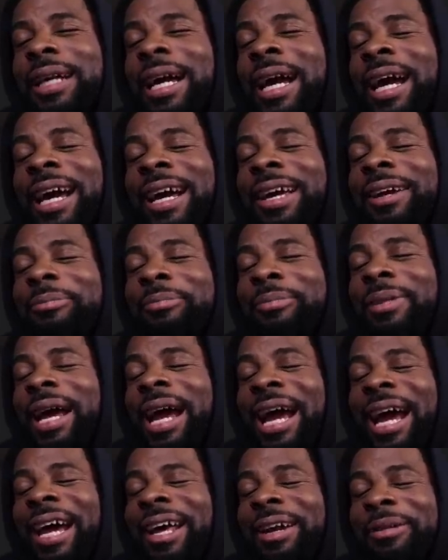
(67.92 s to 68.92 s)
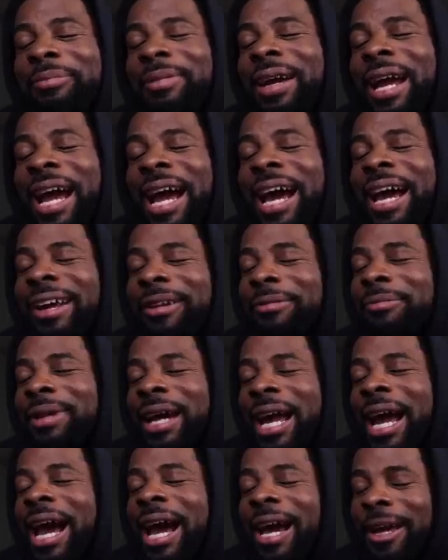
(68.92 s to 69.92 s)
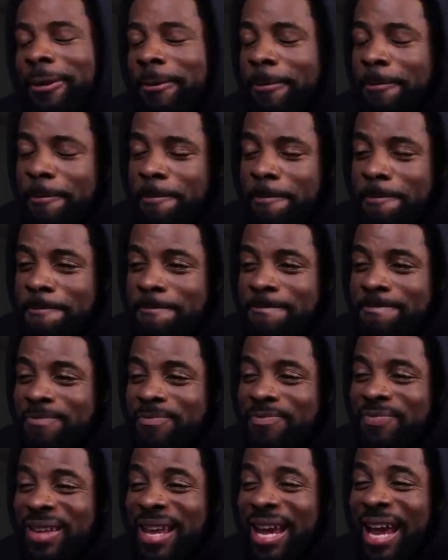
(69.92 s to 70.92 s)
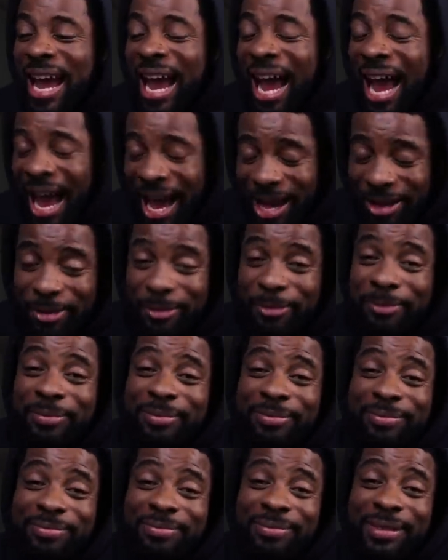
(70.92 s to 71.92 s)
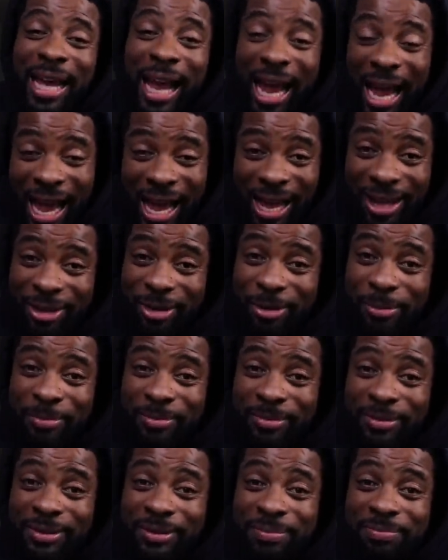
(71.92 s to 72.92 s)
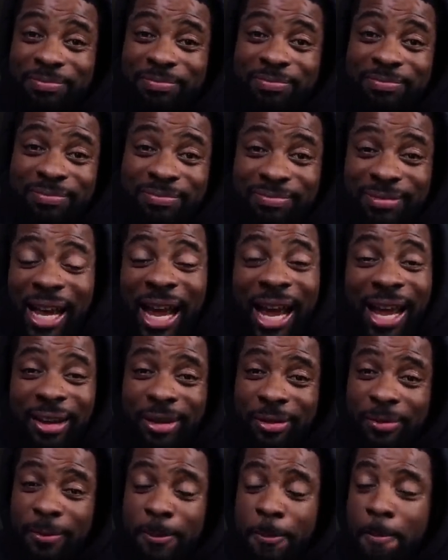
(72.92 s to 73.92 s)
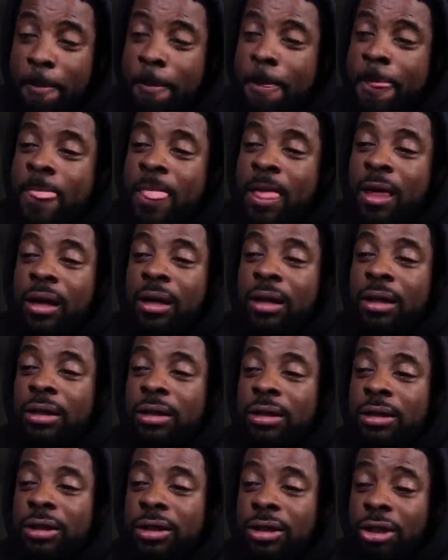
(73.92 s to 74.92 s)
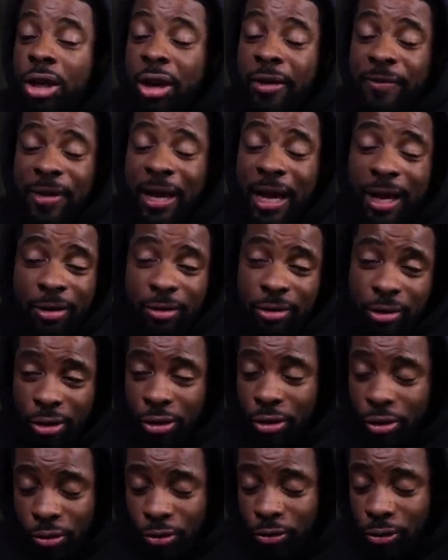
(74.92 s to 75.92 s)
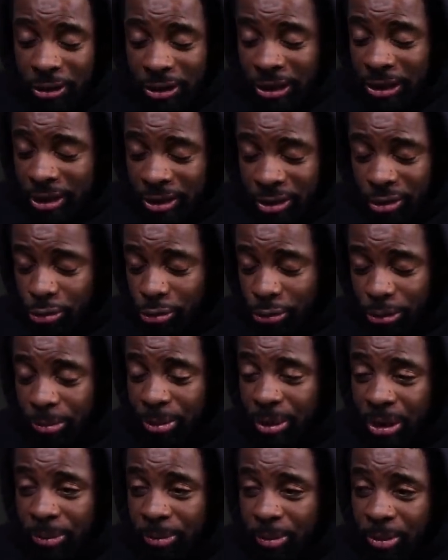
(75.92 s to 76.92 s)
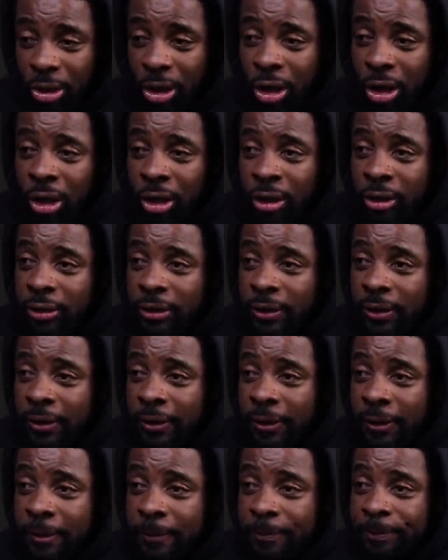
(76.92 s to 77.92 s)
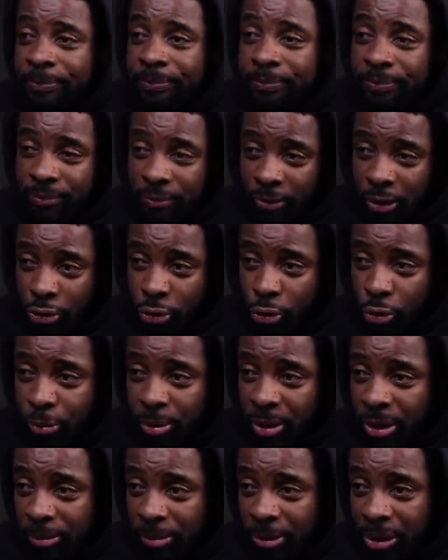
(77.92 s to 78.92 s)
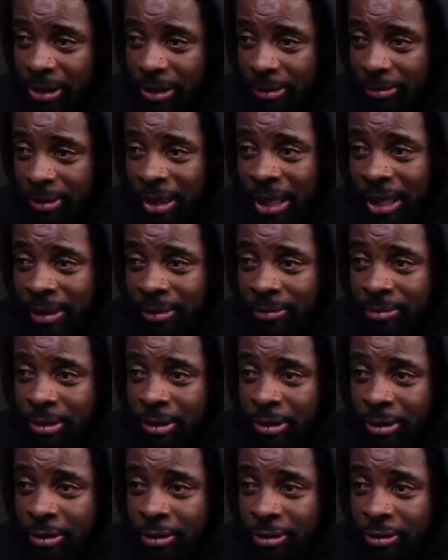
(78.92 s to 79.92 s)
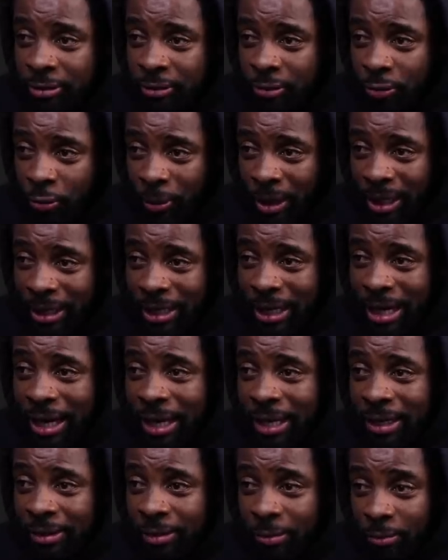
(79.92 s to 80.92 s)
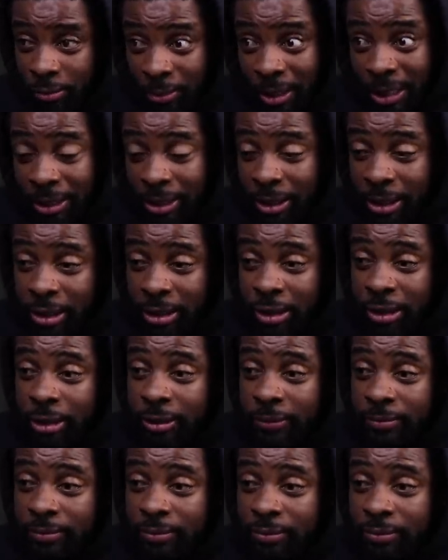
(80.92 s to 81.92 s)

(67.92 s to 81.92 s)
Adam, Adam, Adam, Adam. Adam, Adam, Adam. So if y'all don't know who these three people are, the two people at the bottom, the white guy and the white lady,